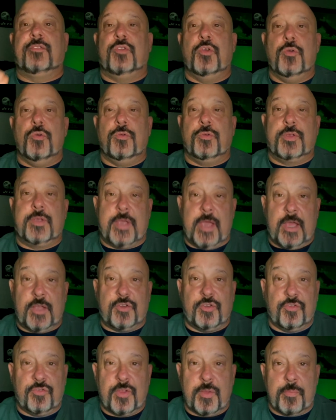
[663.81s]
dude
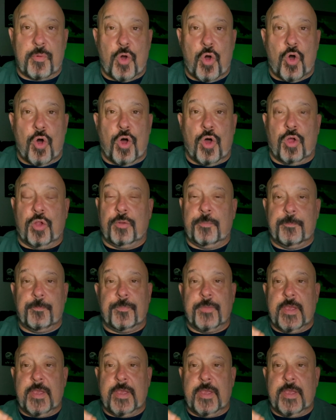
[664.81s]
catches the ball